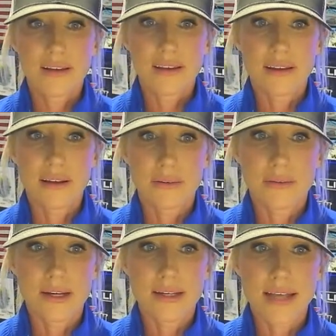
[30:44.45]

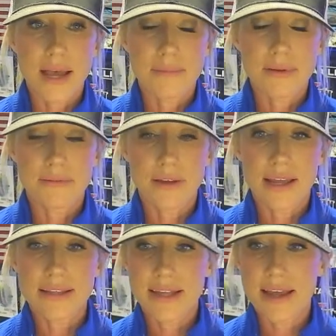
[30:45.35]
any type of
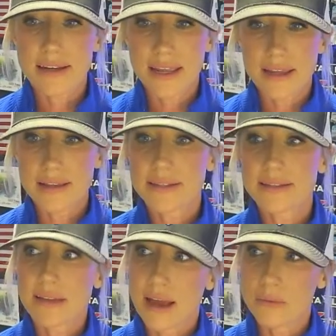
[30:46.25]
finesse
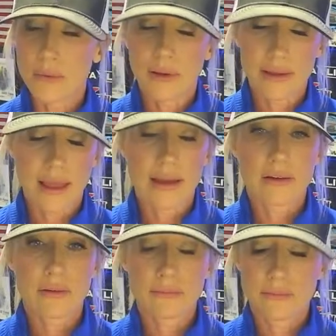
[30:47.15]
techniques. I really like them.